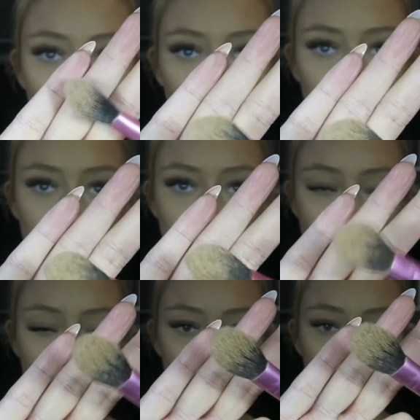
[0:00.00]
for
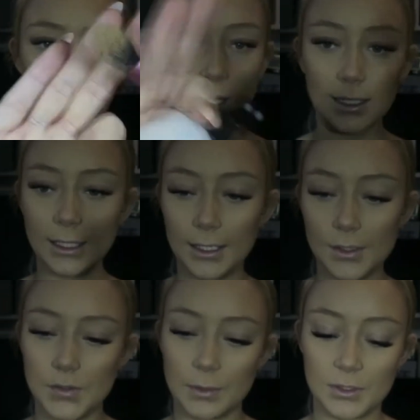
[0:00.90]

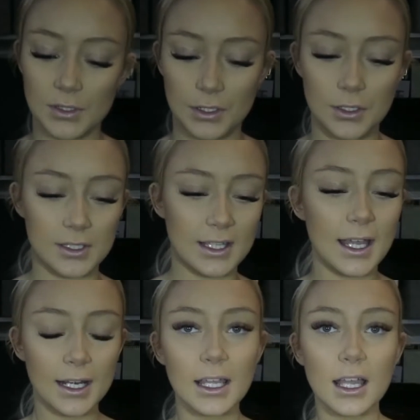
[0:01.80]
highlighter, so I'm just going to use
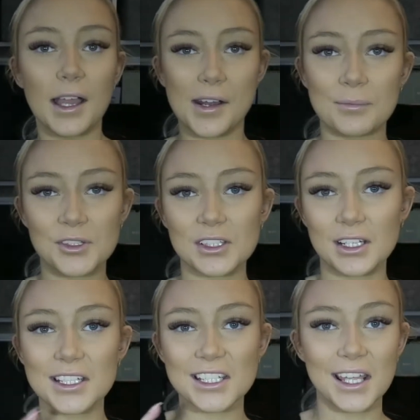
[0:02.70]
that. And I'm just
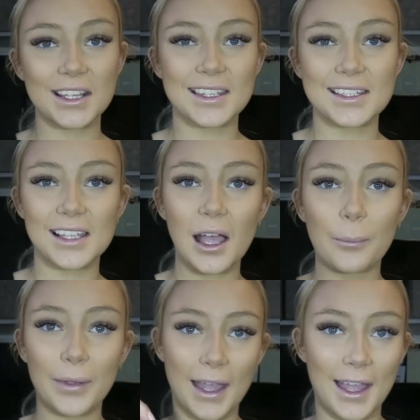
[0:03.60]
going to shake this up,
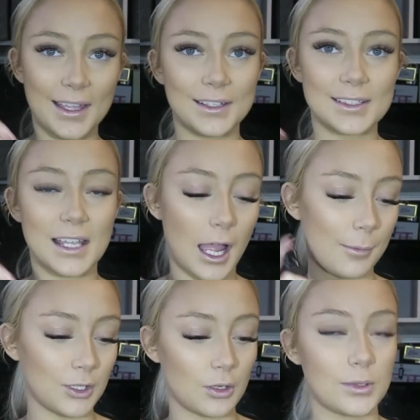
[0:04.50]
and I'm
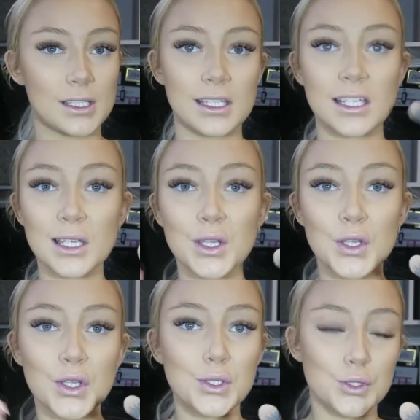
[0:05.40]
going
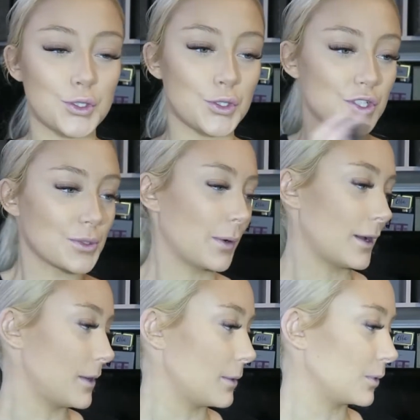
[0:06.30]
to spray
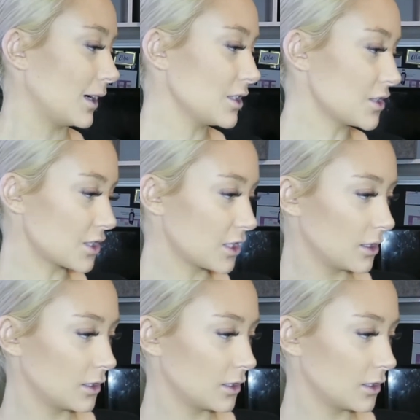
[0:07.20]
my brush,